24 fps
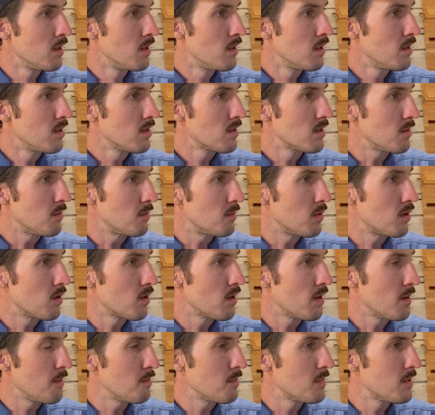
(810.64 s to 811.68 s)
some
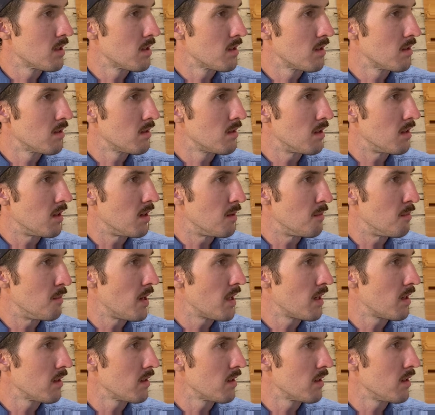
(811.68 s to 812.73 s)
crimped uh,
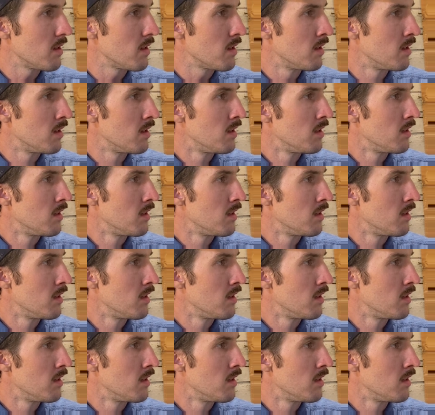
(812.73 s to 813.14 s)
metal here.